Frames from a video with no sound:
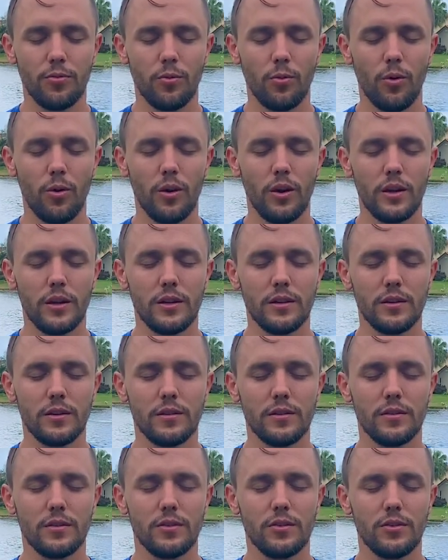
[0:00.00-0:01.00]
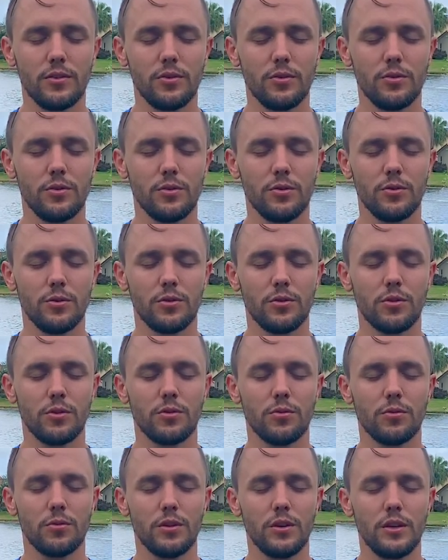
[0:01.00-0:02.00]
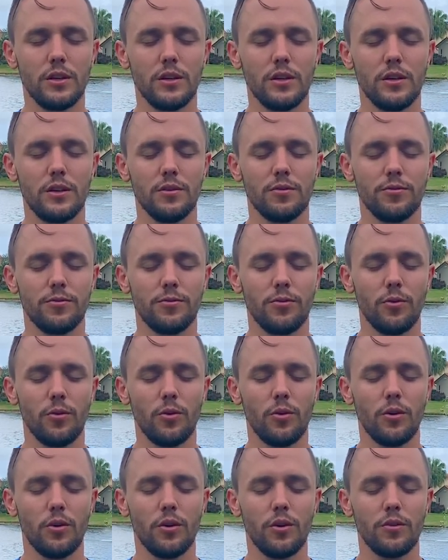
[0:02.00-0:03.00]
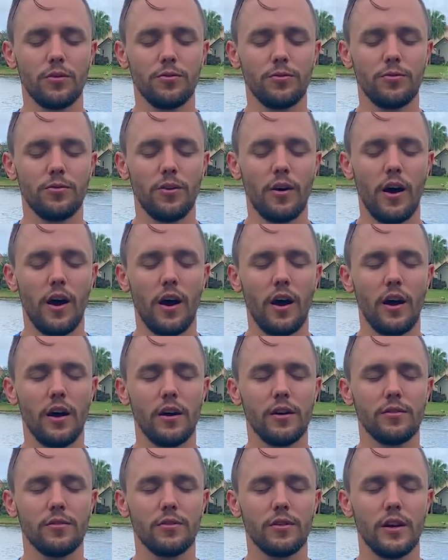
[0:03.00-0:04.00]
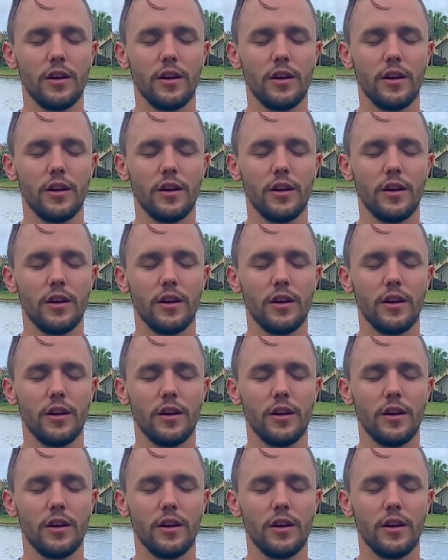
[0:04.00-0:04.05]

1, 2, 3, 4, 5.